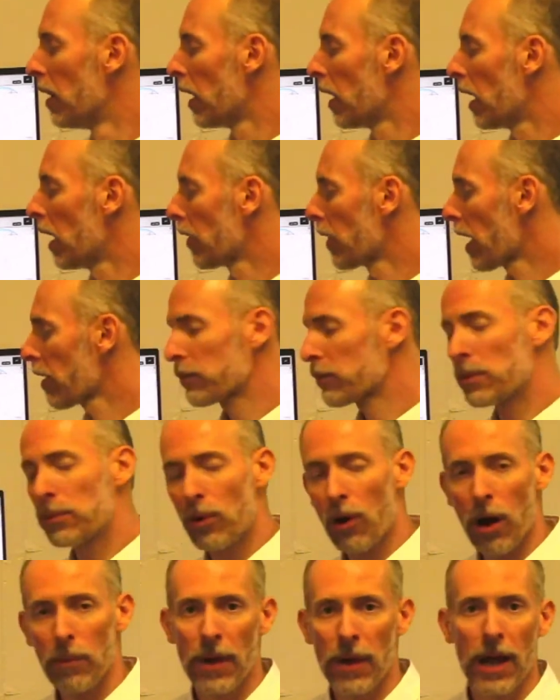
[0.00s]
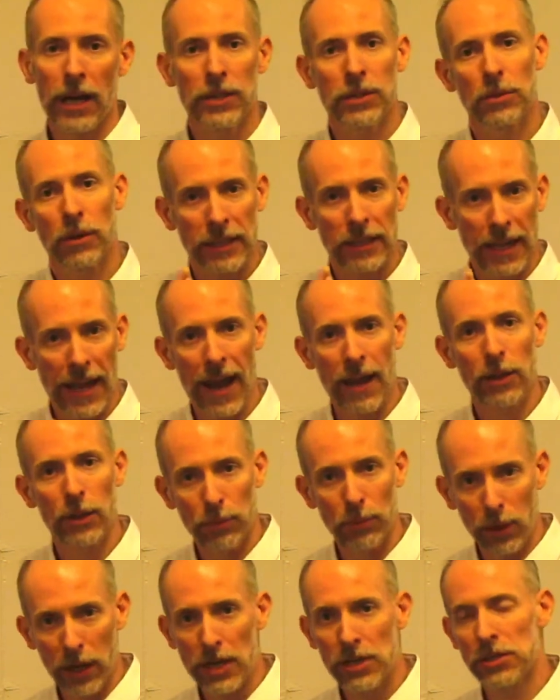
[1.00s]
they have to be brought back to a
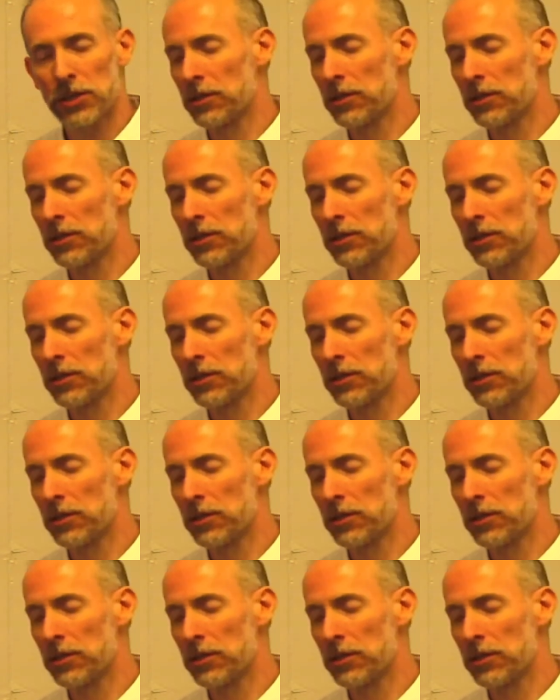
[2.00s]
calibration.